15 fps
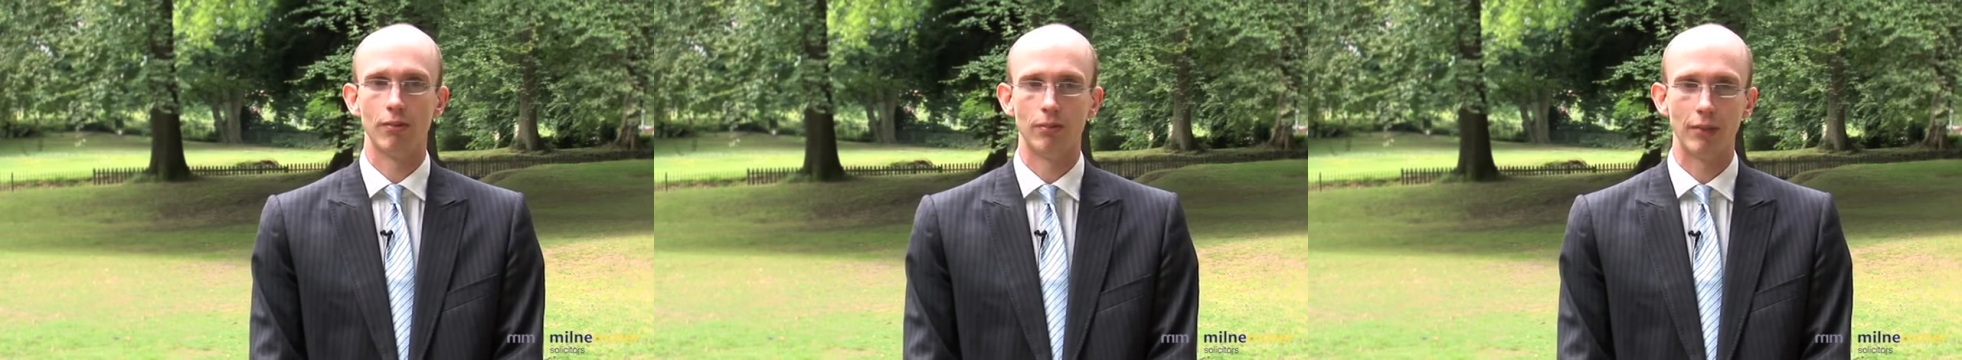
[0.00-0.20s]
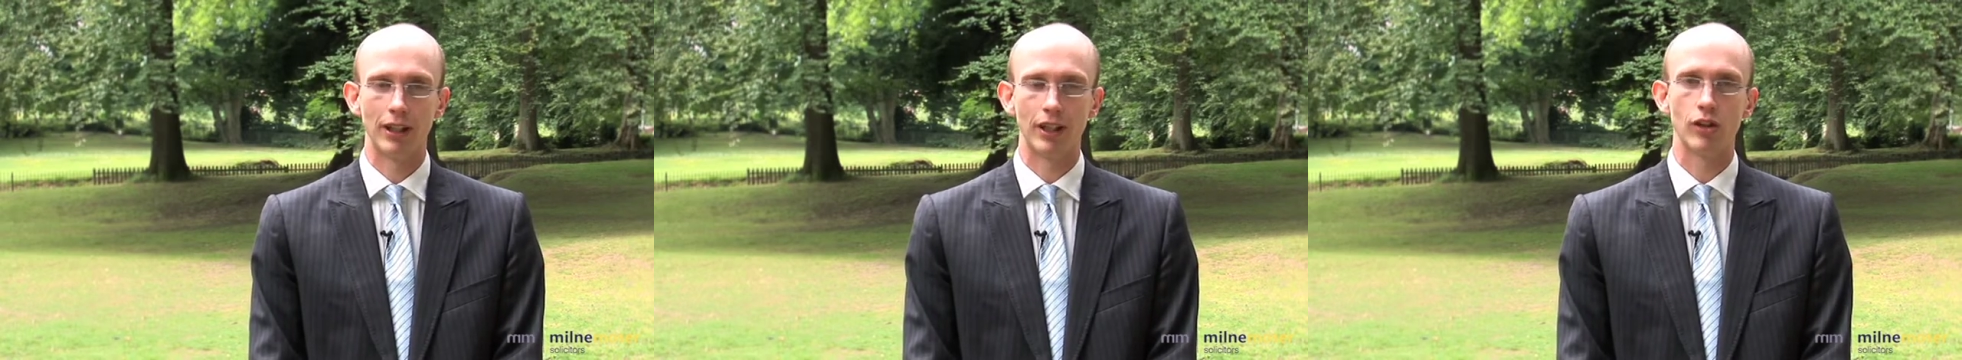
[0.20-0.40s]

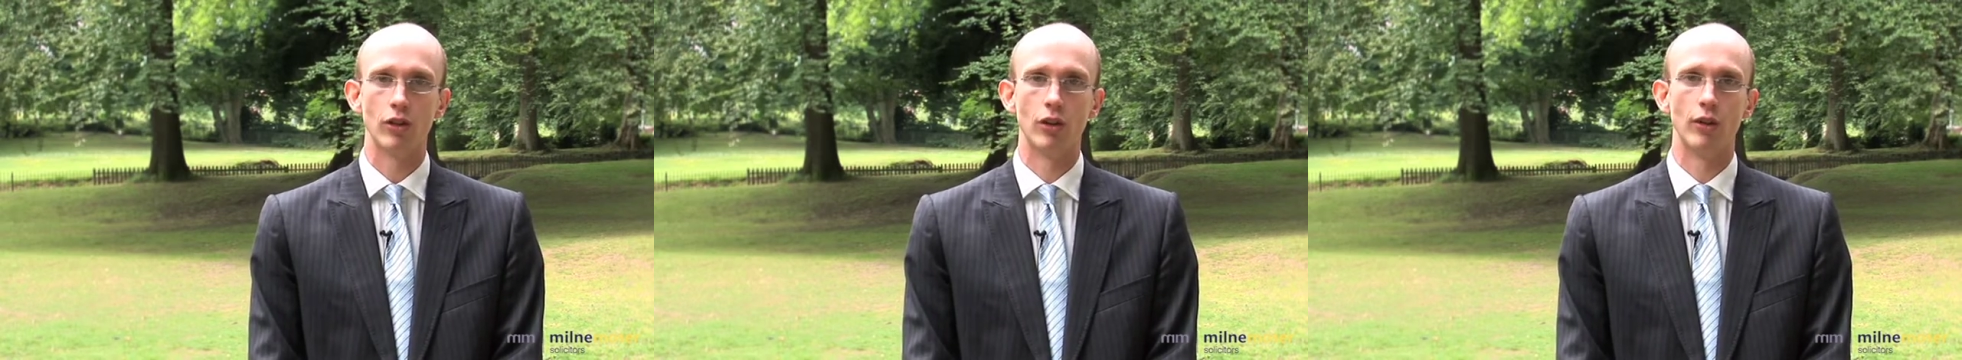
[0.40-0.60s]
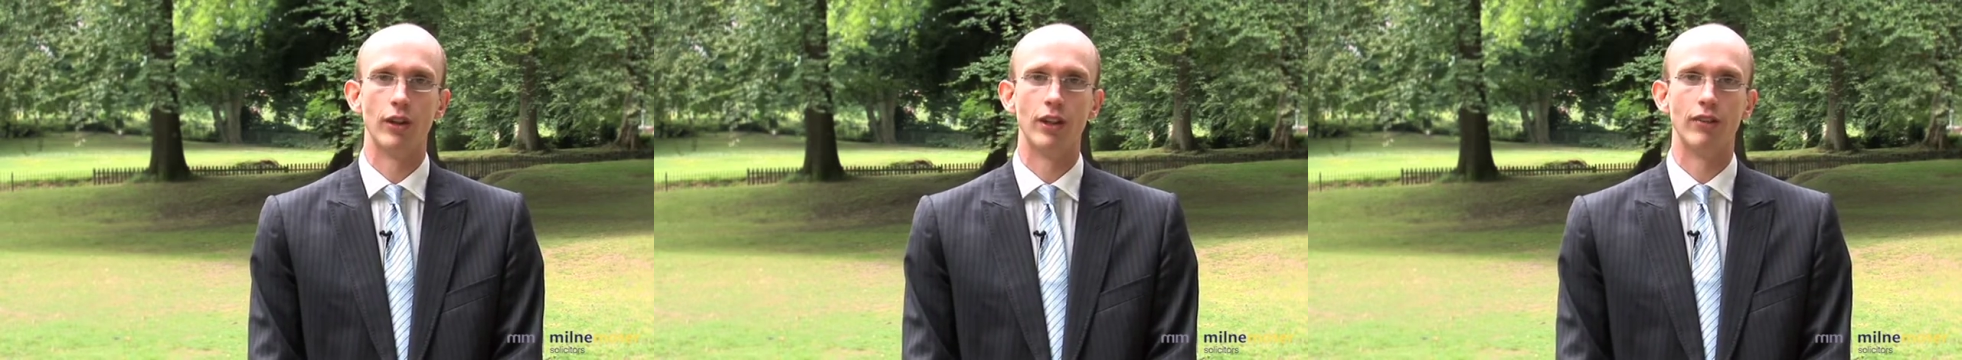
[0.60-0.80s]
making
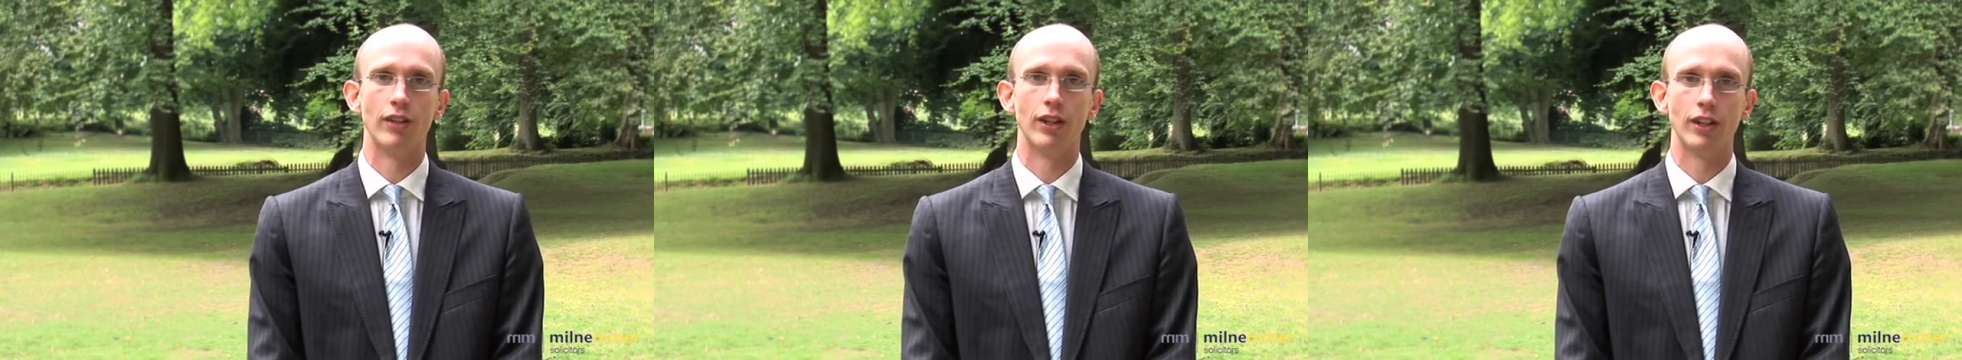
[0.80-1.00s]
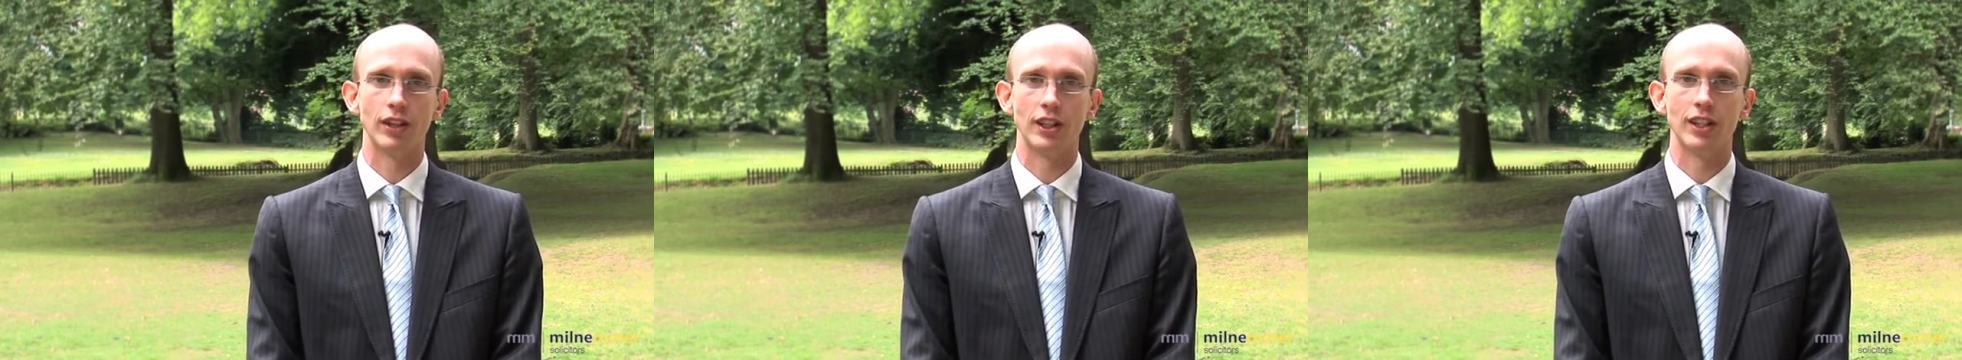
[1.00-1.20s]
sure that the
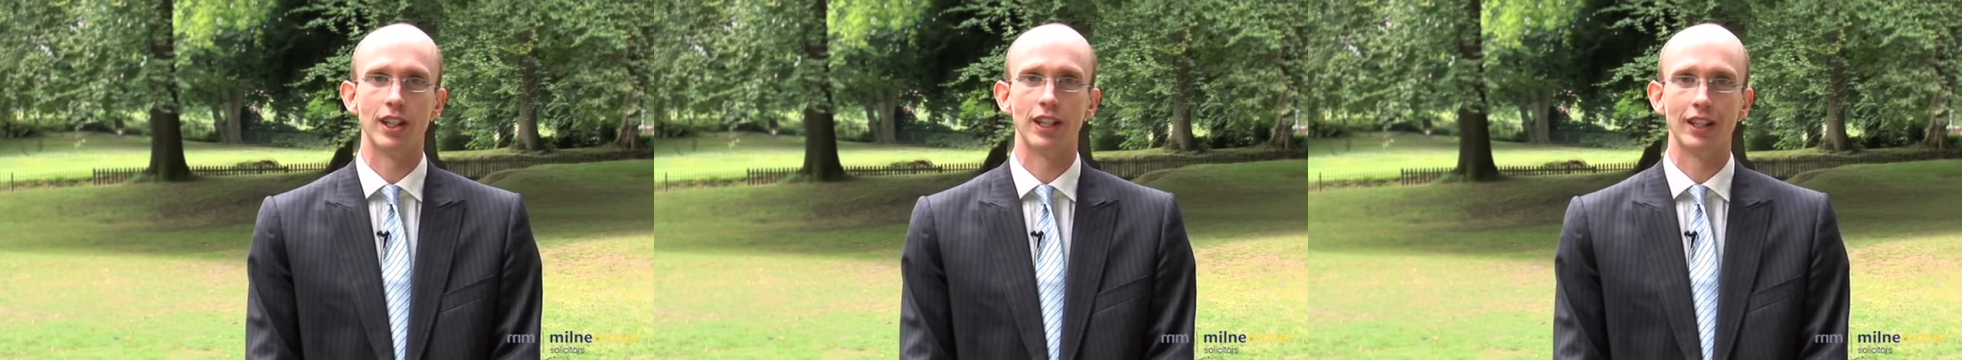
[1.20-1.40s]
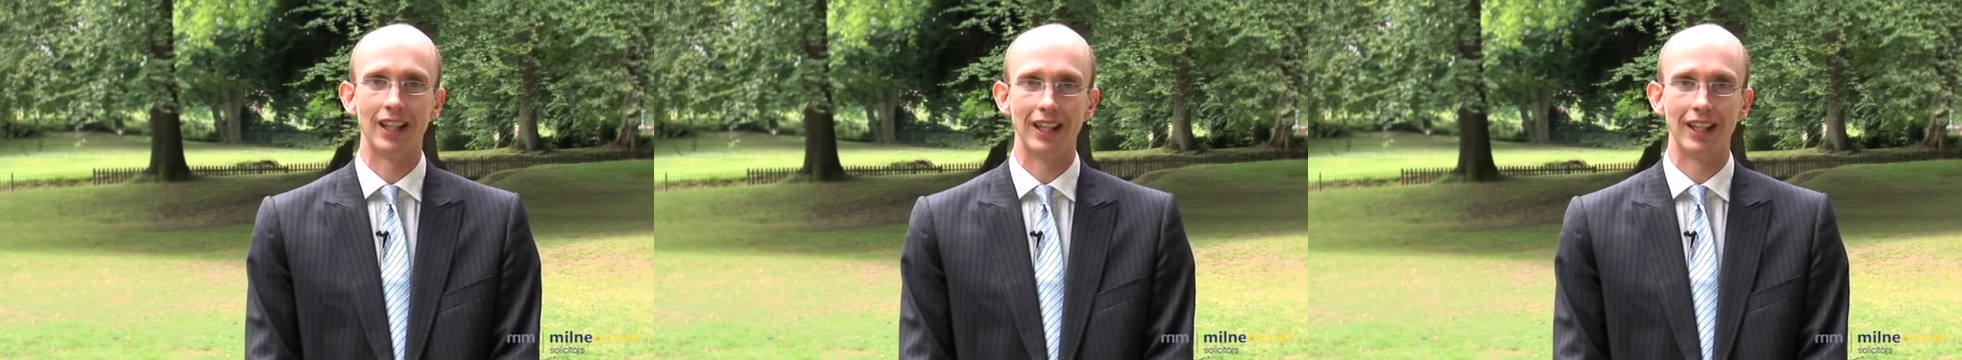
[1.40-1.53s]
redundancies aren't